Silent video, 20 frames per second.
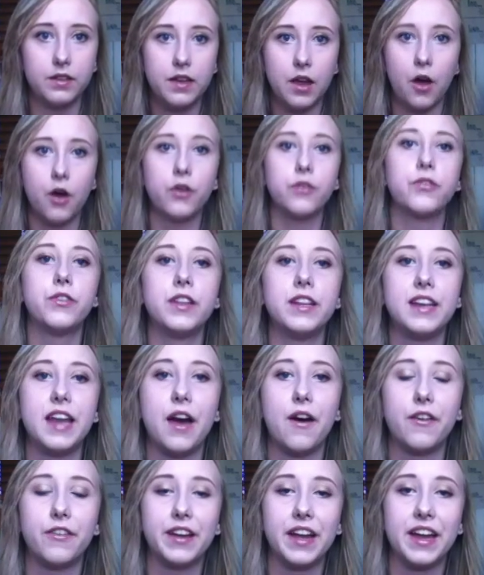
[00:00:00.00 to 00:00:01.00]
hopefully
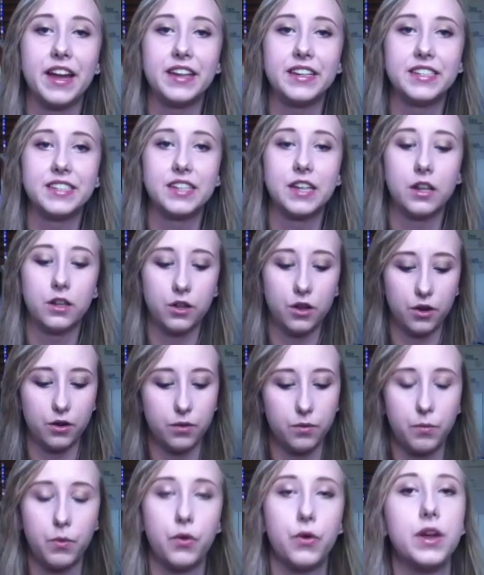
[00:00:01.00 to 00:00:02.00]
now I'll get a lot
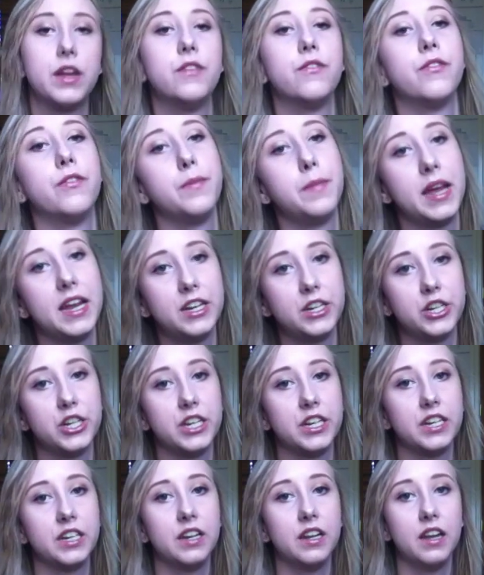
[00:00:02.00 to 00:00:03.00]
more
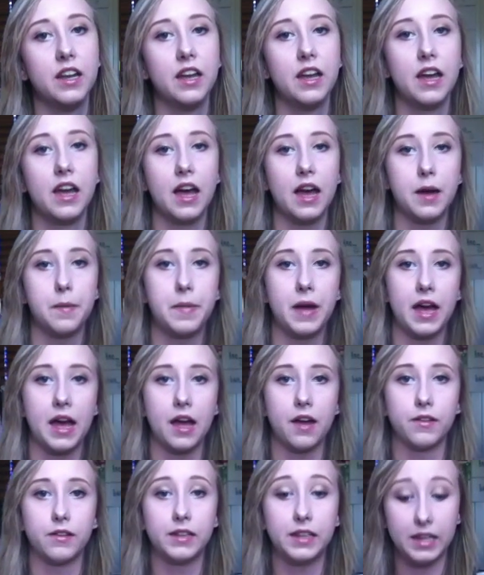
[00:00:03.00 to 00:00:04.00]
information
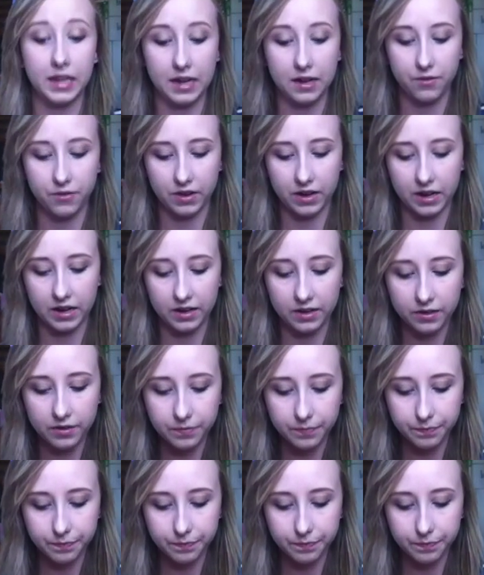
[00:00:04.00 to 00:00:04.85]
about leaving